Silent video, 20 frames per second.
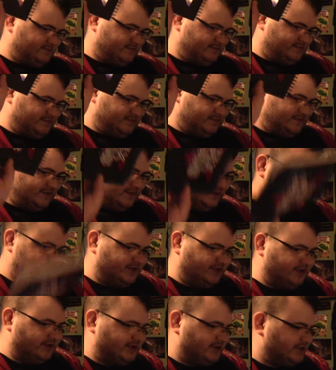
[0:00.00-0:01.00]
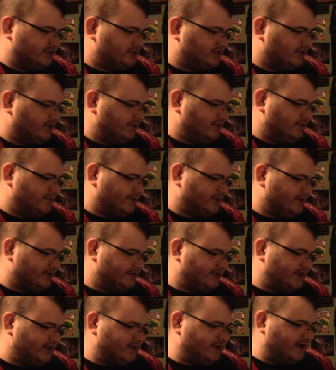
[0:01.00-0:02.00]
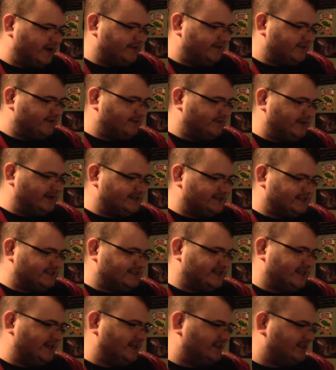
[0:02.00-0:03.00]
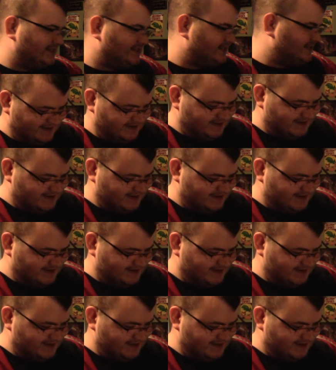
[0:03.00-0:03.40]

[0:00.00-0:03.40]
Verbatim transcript: Ooh. So you can show the world That's that you have an amazing taste.